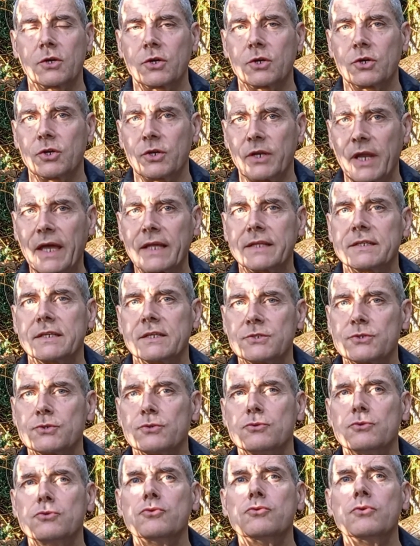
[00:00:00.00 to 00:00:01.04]
connected
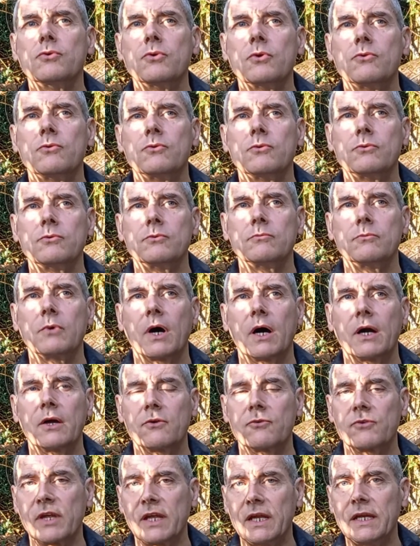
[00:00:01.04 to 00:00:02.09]
to who I
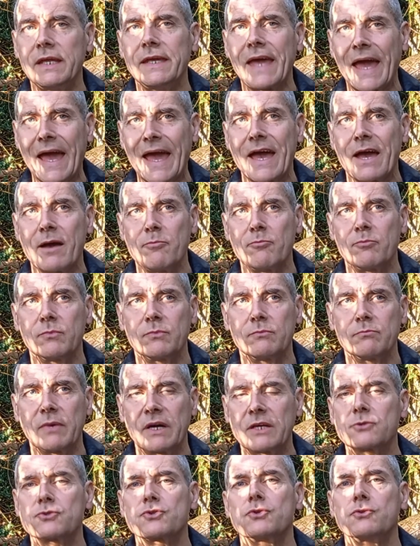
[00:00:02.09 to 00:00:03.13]
really am,
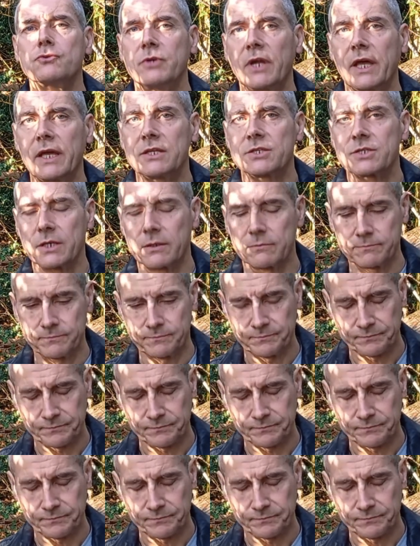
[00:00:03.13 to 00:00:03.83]
my true nature.